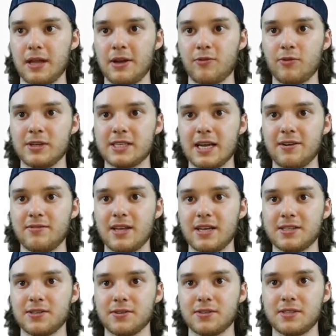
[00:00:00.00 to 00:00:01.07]
if we save
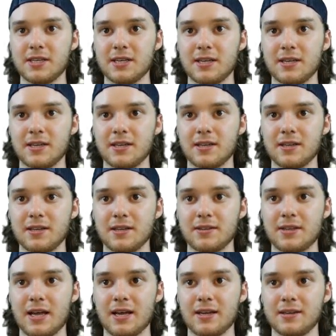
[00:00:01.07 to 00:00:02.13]
this, you'll see
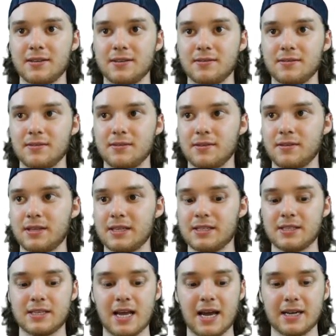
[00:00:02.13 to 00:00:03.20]
that
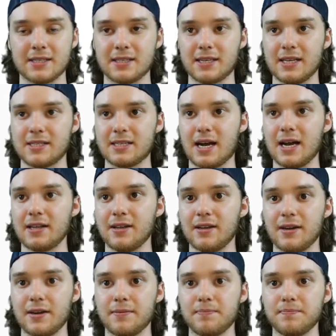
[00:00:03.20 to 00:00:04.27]
this text gets
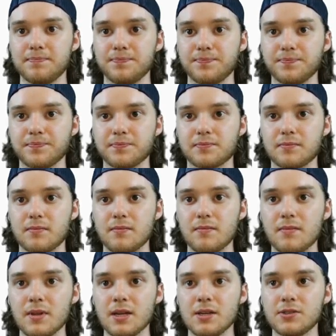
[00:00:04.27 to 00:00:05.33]
highlighted.
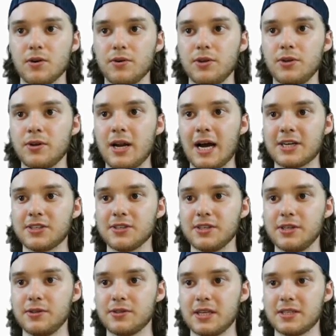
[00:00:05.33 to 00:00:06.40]
So you could
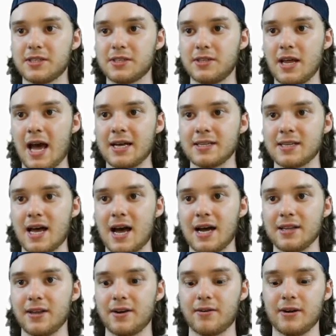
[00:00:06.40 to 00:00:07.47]
actually use this as a
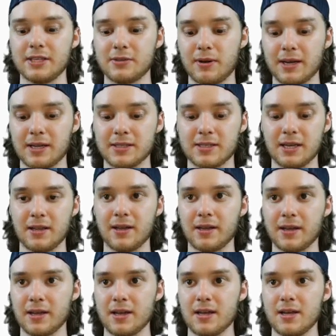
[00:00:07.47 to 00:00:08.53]
highlighter, right? So I could say
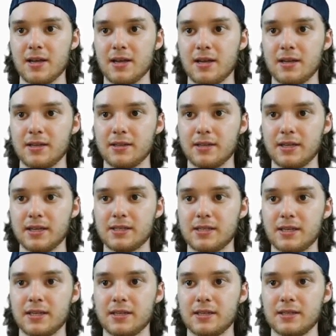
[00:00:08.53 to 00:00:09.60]
like,
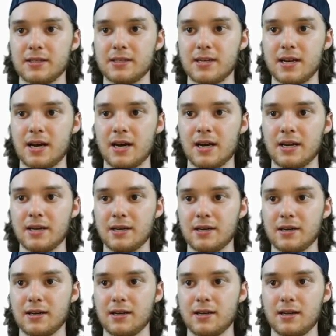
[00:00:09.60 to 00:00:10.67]
this is not
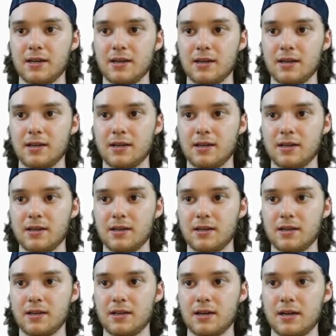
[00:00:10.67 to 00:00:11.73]

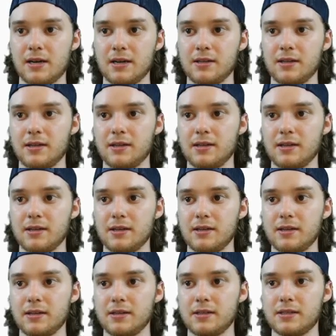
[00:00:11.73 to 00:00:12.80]

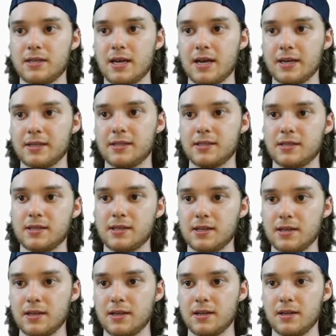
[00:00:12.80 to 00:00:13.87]
highlighted text,